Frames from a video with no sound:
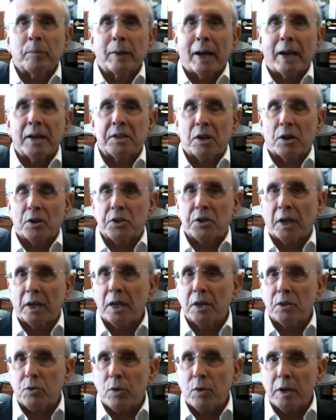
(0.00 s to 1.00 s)
As our
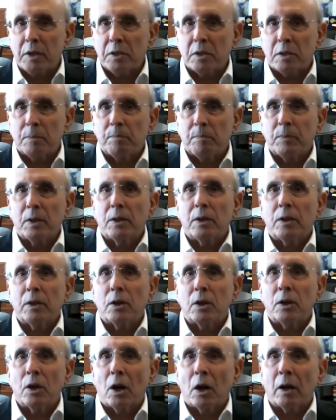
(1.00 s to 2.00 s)
city trends
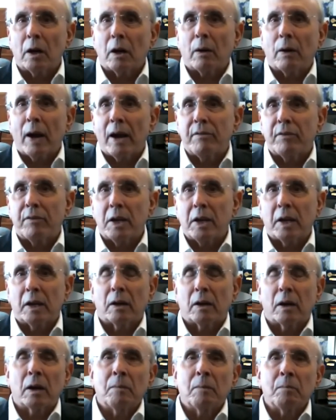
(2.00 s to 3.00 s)
younger every
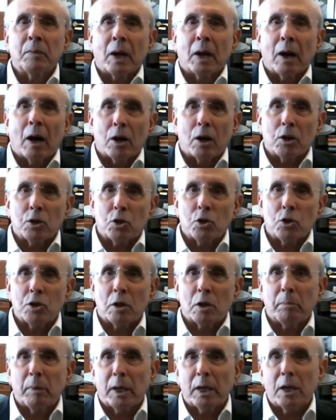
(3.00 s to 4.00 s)
year, our
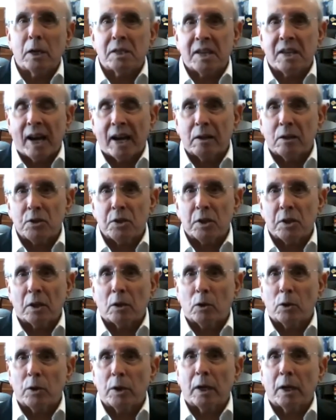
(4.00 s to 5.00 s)
social media channels,
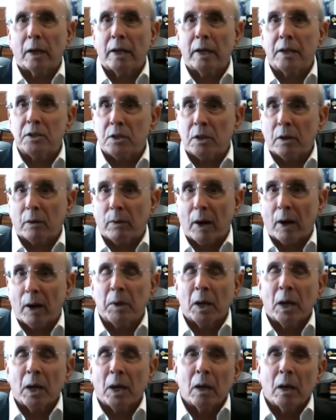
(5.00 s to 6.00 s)
including
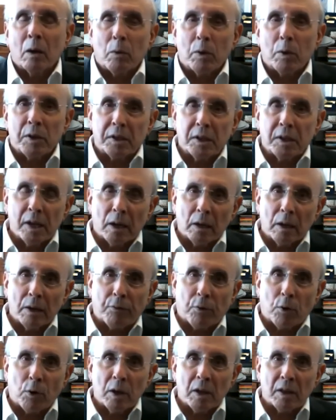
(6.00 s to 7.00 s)
Instagram with nearly
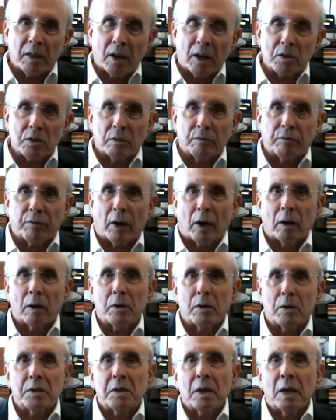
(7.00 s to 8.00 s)
40,000
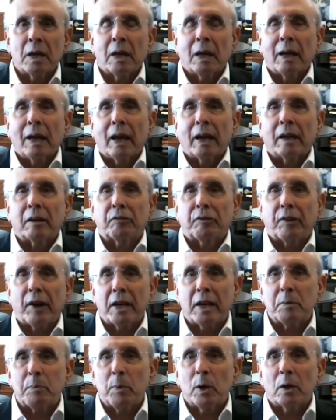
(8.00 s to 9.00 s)
followers, and
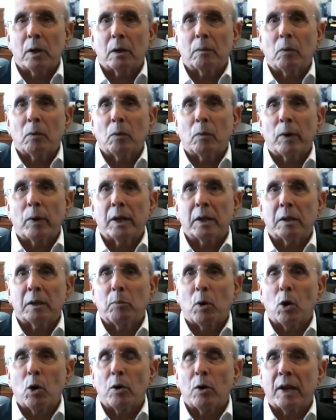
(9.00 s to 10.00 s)
Facebook with
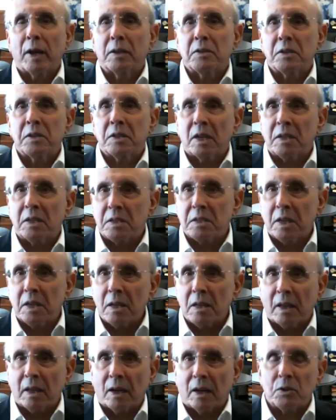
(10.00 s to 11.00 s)
more than
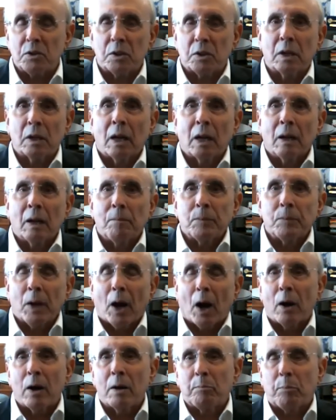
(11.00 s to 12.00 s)
16,000,
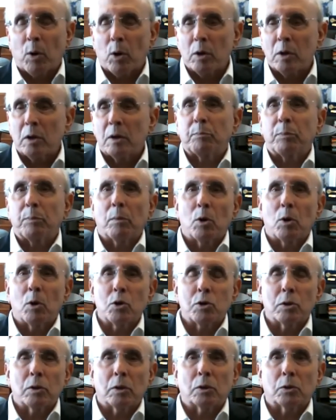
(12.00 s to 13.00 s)
are important
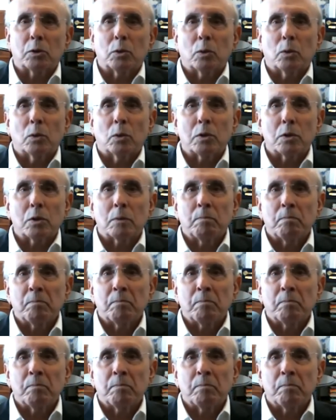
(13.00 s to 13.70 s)
promotional tools.